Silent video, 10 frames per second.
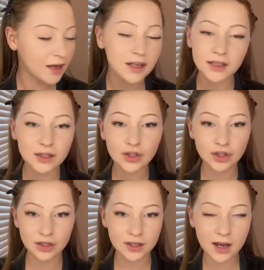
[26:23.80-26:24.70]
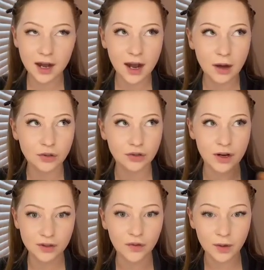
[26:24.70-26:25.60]
this is just kind of how
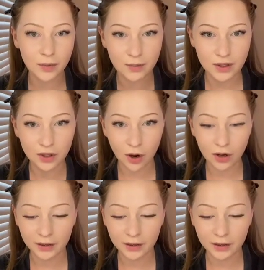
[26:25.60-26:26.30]
trust fund babies are.